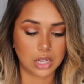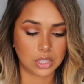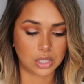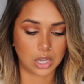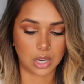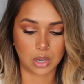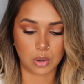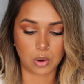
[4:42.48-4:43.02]

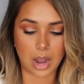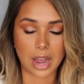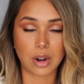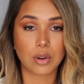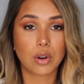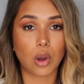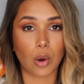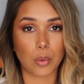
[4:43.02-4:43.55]
So I
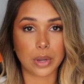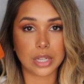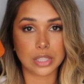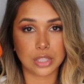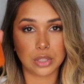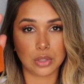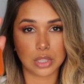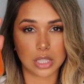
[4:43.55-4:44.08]
don't
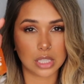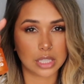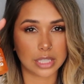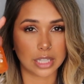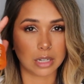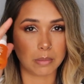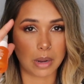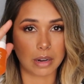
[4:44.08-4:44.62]
always use the
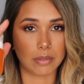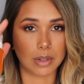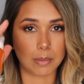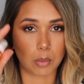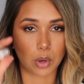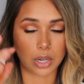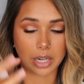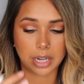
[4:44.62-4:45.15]
serum every
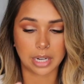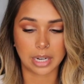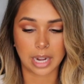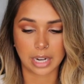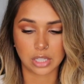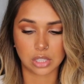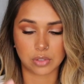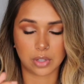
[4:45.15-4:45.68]
morning,
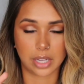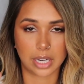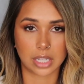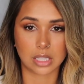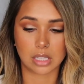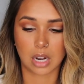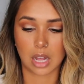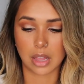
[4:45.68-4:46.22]
I just feel like
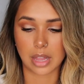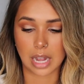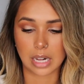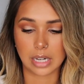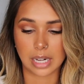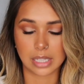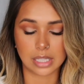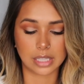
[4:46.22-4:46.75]
it's not
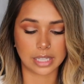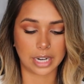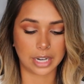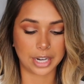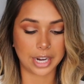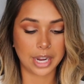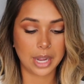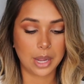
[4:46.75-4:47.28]
that
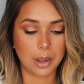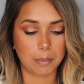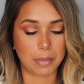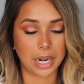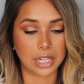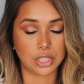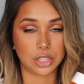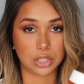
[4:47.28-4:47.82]
necessary,
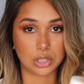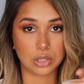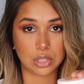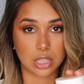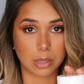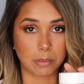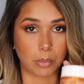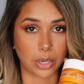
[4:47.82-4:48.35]
but I do
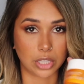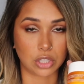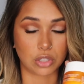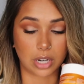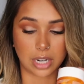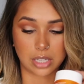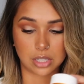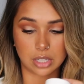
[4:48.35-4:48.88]
use the
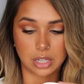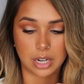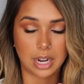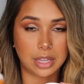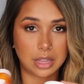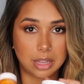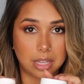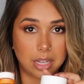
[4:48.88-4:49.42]
moisturizer
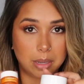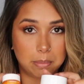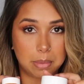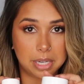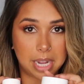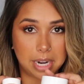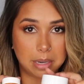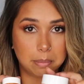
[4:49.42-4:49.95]
and the
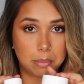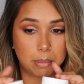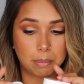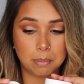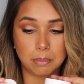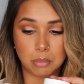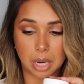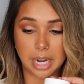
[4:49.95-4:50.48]
Banana
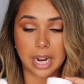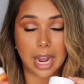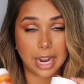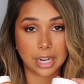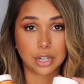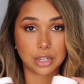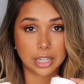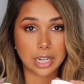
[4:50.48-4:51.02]
Bright
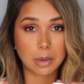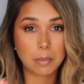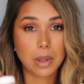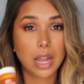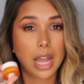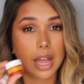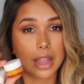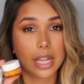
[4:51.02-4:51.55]
Eye Cream.
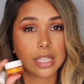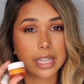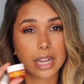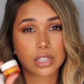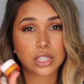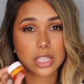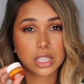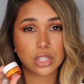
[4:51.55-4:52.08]
This
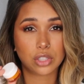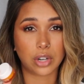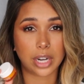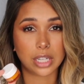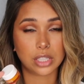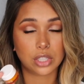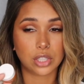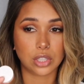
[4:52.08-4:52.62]
actually is
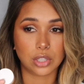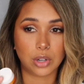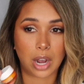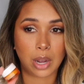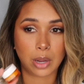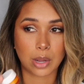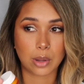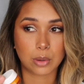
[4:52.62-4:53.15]
great too.
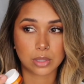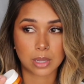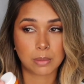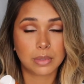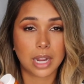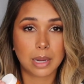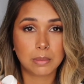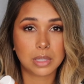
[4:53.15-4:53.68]
I
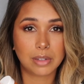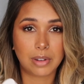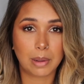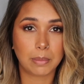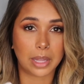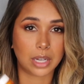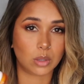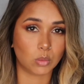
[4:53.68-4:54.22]
sometimes, if
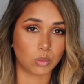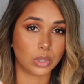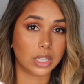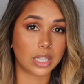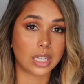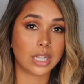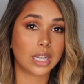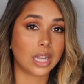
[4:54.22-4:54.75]
I'm like
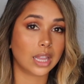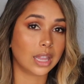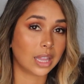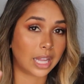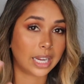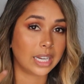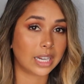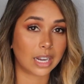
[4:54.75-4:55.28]
really
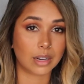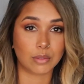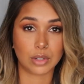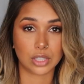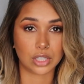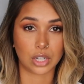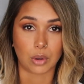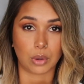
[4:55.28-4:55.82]
light
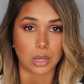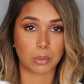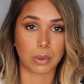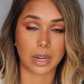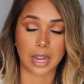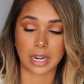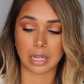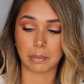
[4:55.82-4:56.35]
coverage, don't want to
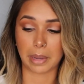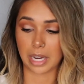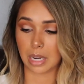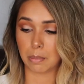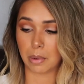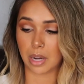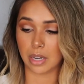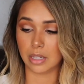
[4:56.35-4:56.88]
put any
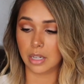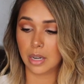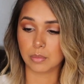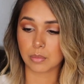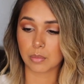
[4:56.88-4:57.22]
makeup on,